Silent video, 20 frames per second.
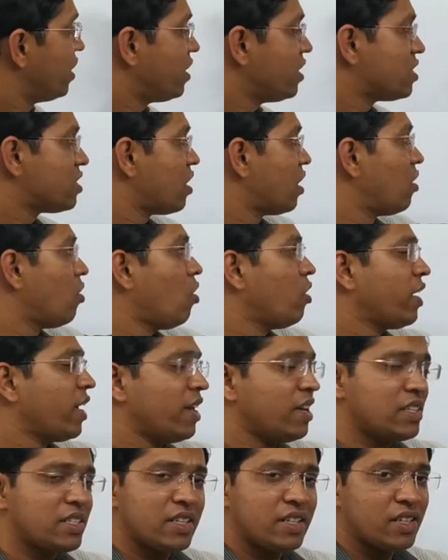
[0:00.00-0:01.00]
is along
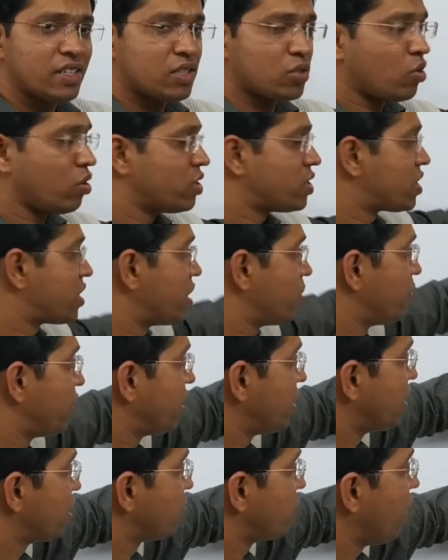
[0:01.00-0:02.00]
x, it is constant, but
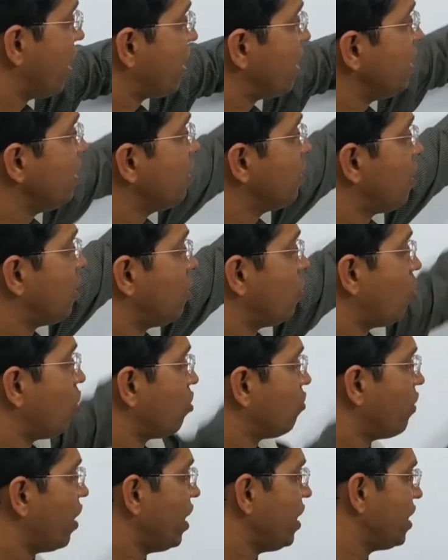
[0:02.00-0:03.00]
it is varying
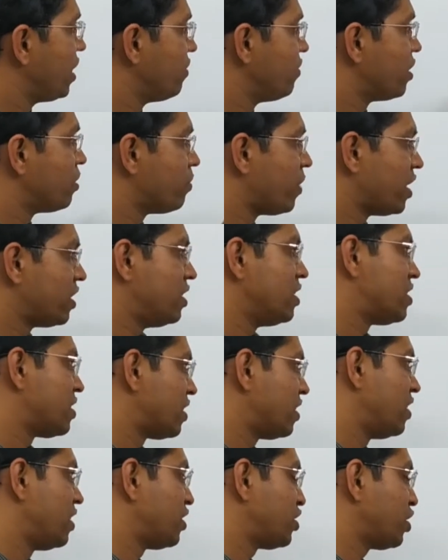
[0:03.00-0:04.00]
along y given by this
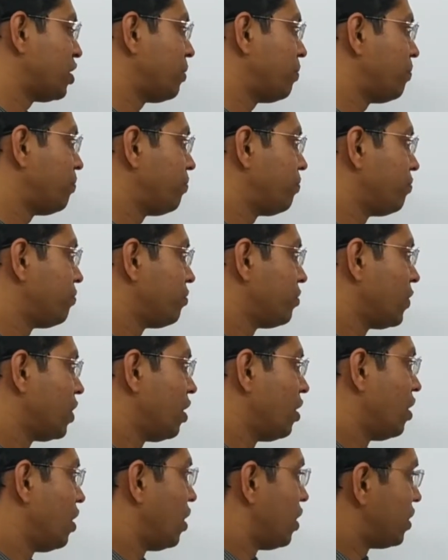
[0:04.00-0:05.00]
relation.
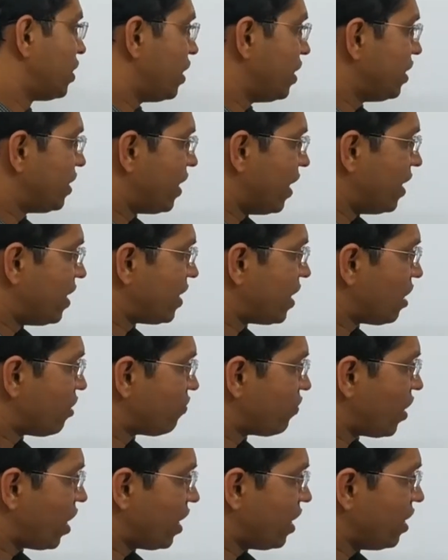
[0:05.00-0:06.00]
Then delta
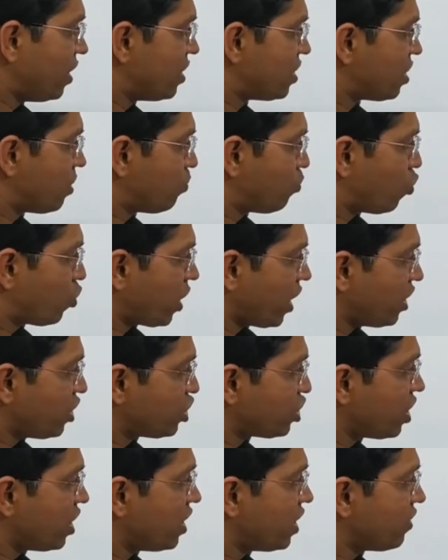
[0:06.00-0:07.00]
phi is a
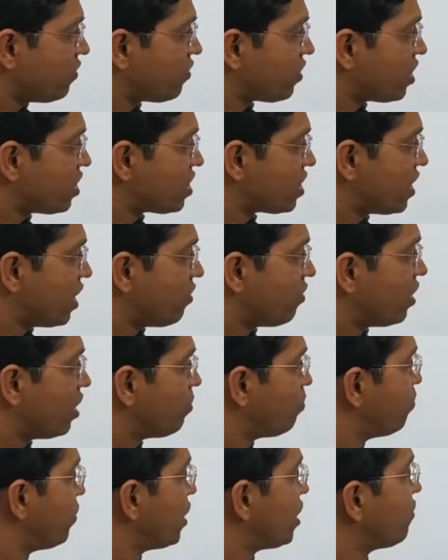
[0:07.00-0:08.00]
potential difference
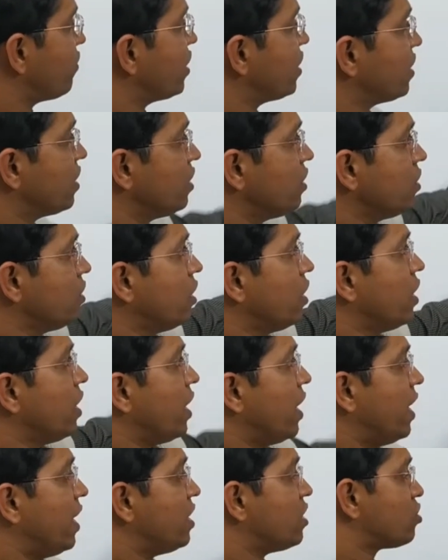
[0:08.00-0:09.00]
developed between the
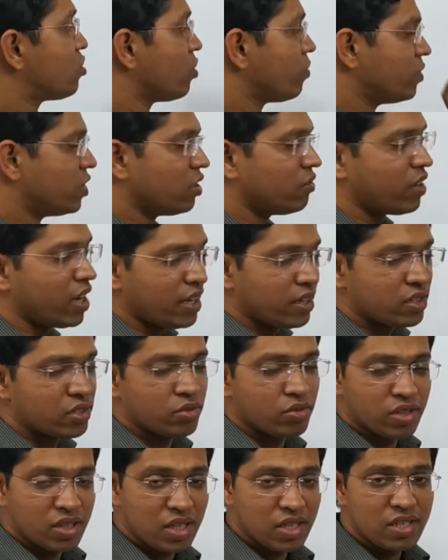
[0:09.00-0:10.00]
ends of the wire.
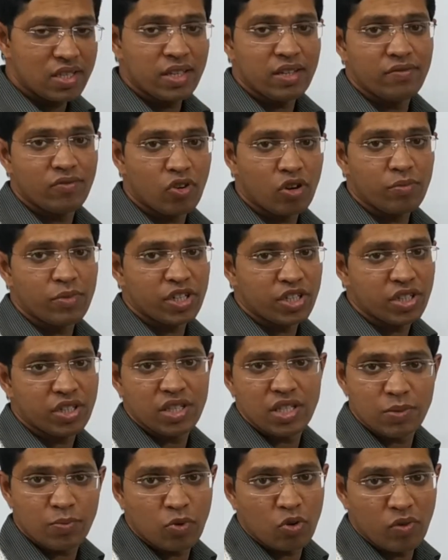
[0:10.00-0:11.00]
So this information
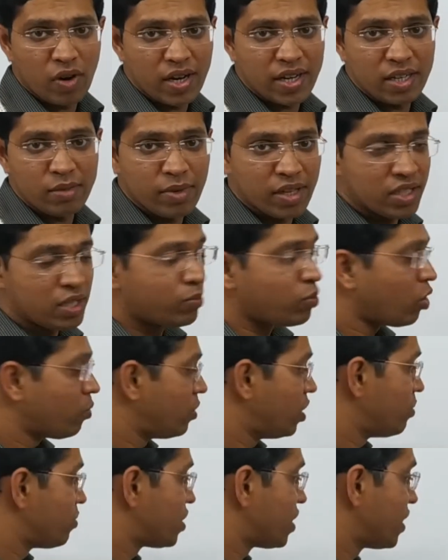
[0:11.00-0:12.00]
is provided by the
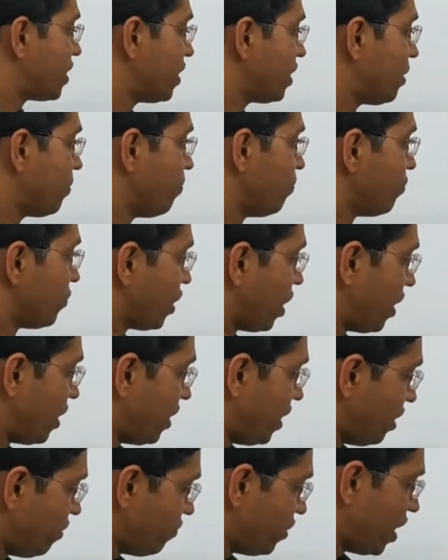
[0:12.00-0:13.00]
problem setter, and
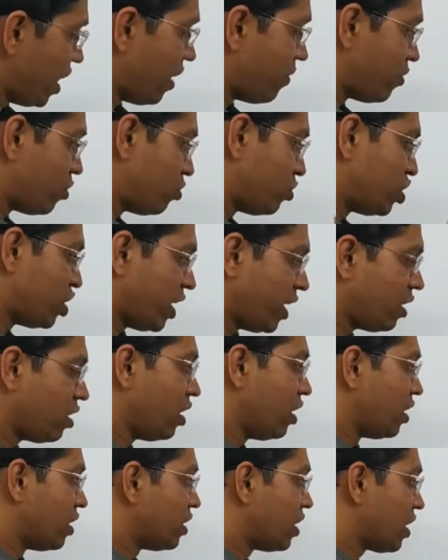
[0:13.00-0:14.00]
then we have to check
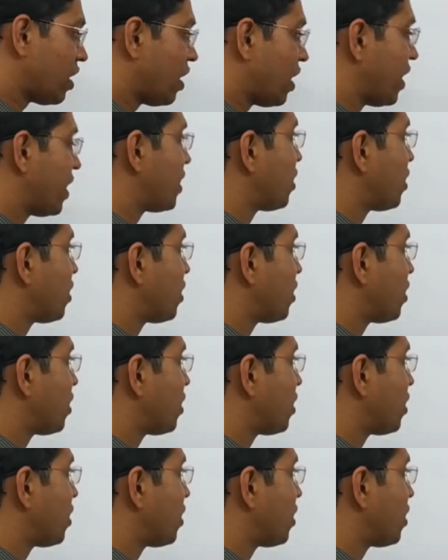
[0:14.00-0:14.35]
the correct